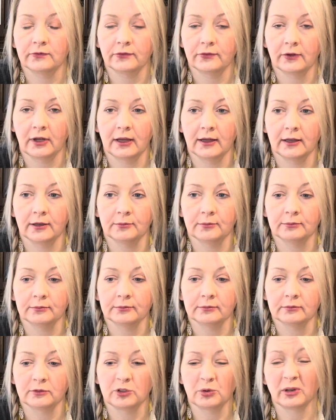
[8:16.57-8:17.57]

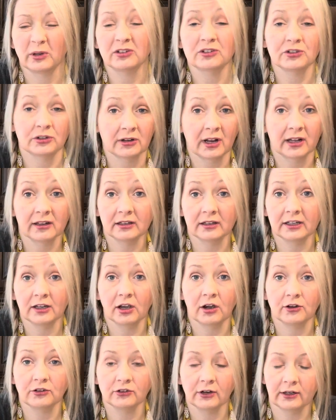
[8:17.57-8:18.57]
to want to turn on the
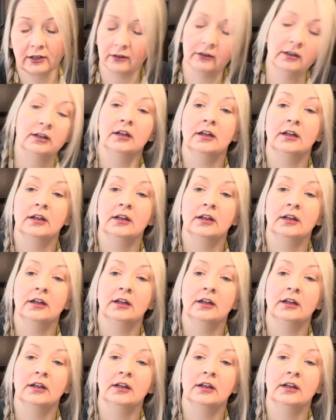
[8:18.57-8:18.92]
dehydrator.